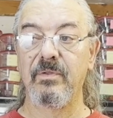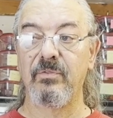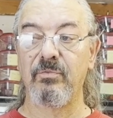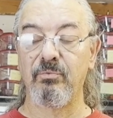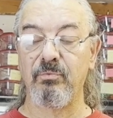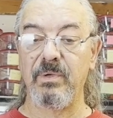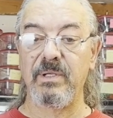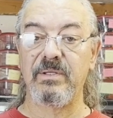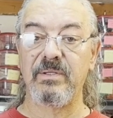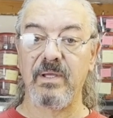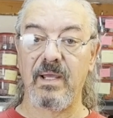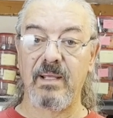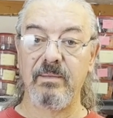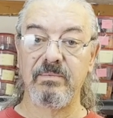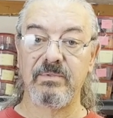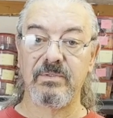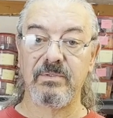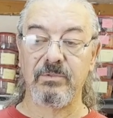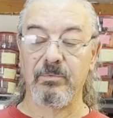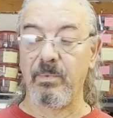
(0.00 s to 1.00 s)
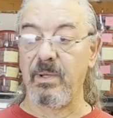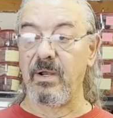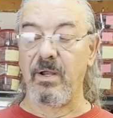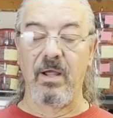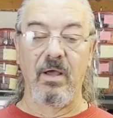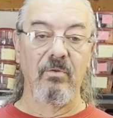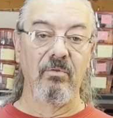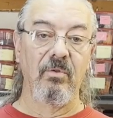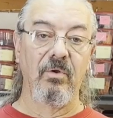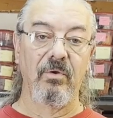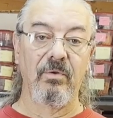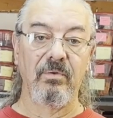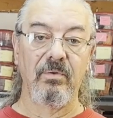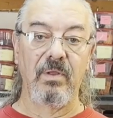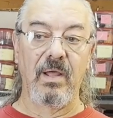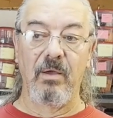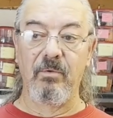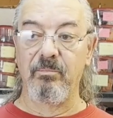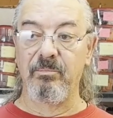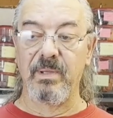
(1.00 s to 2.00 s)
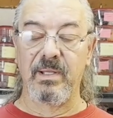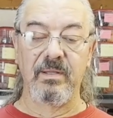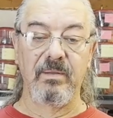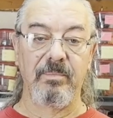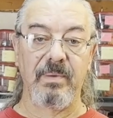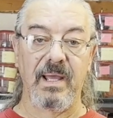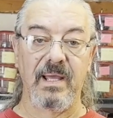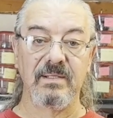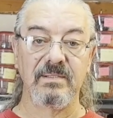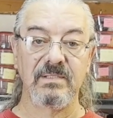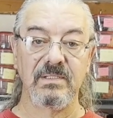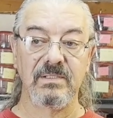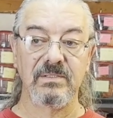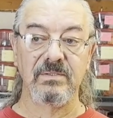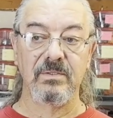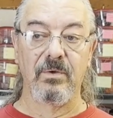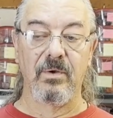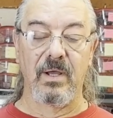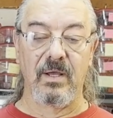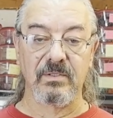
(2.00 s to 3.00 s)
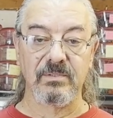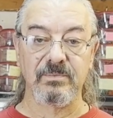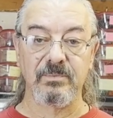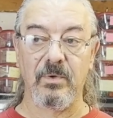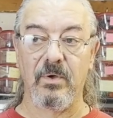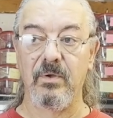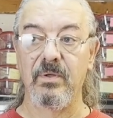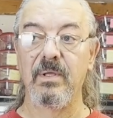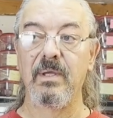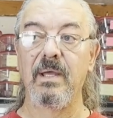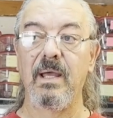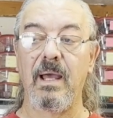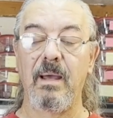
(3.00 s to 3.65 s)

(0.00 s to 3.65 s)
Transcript: 3 times, no matter how big the bass is or how small,